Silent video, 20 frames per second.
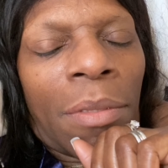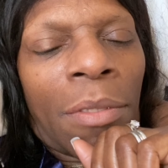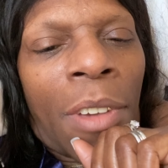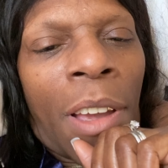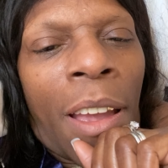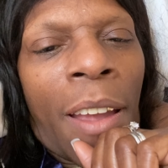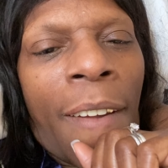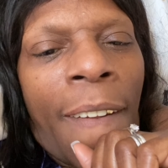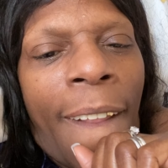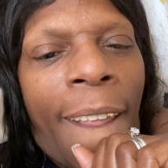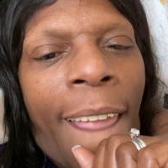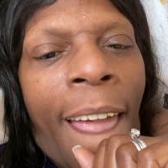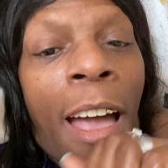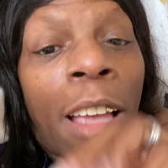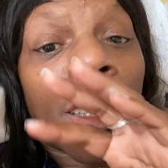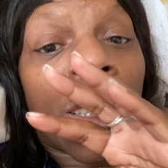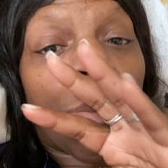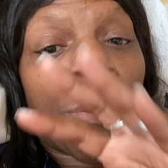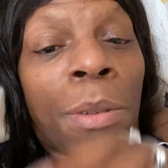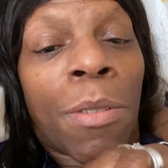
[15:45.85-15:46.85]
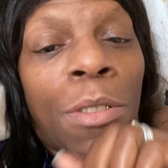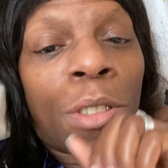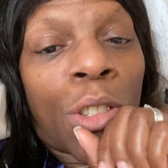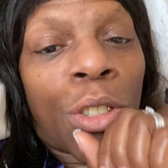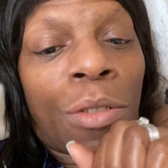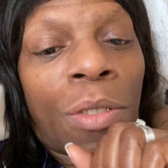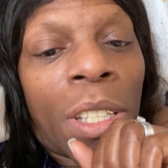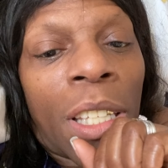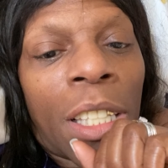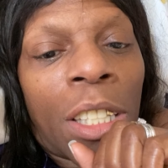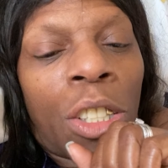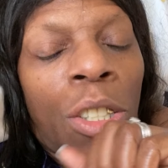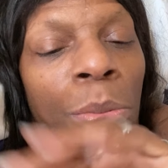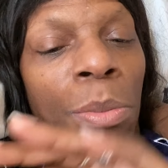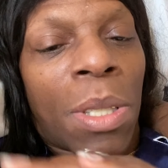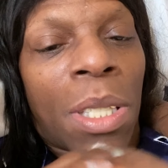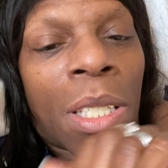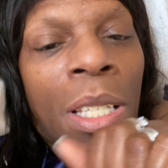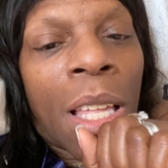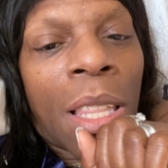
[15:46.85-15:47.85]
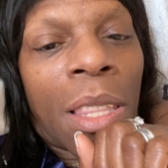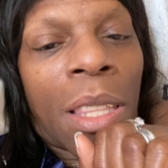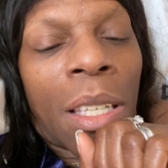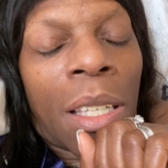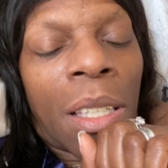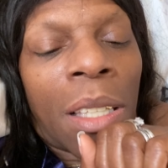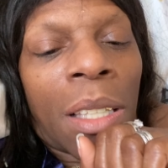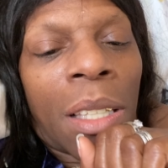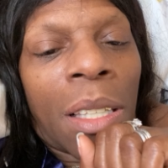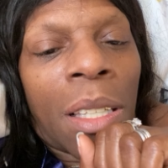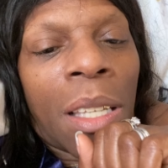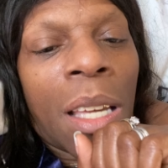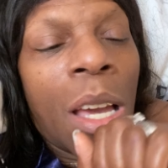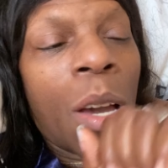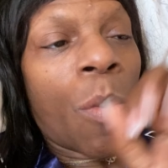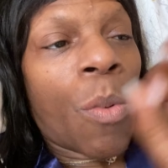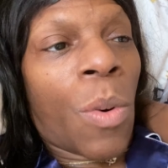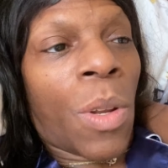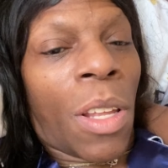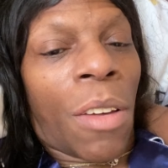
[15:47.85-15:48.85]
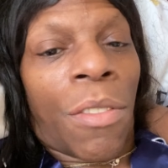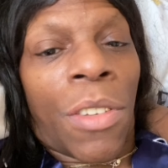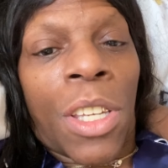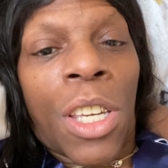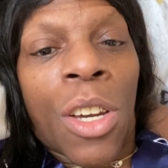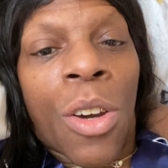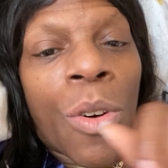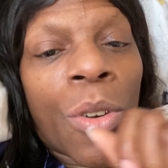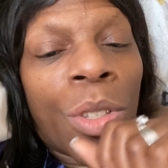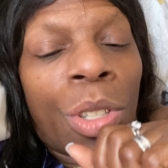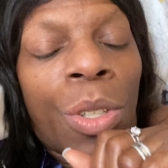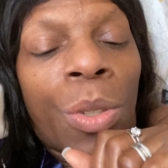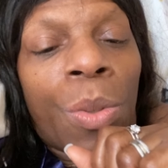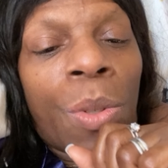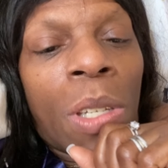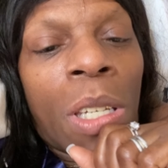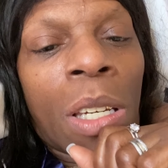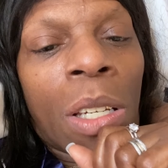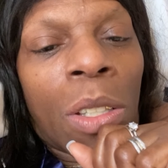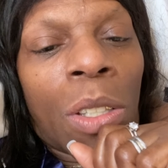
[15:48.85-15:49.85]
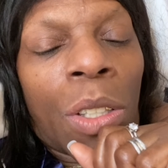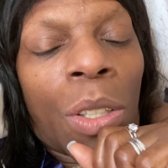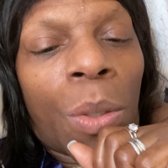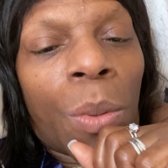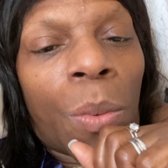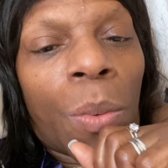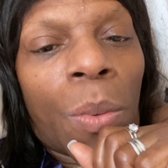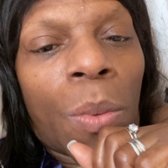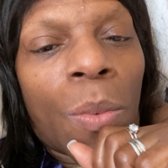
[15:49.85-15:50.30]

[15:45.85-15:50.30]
right? Our spiritual relationship is nothing. Whatever he gonna do, he gonna do.